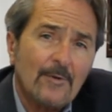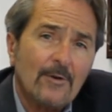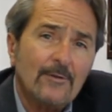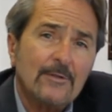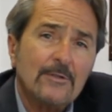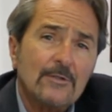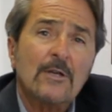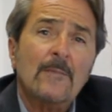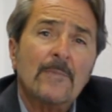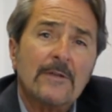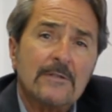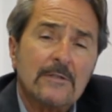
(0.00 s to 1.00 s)
earners,
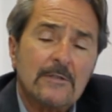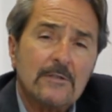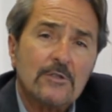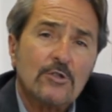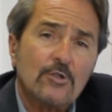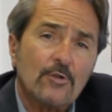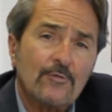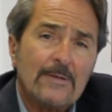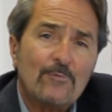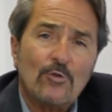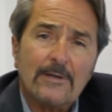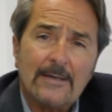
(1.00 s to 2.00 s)
there's an additional
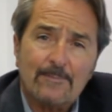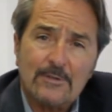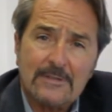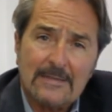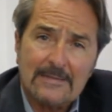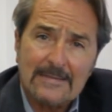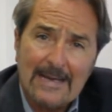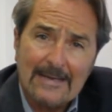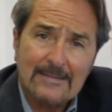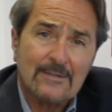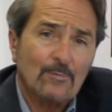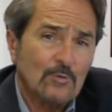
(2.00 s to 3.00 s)
3.8%
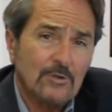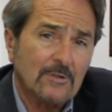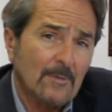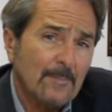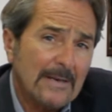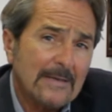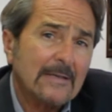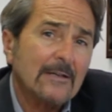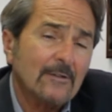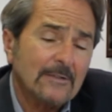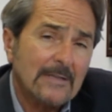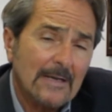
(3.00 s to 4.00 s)
tax, which is a
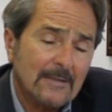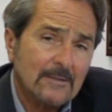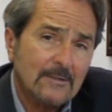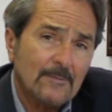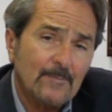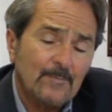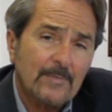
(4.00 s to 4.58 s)
Medicare tax.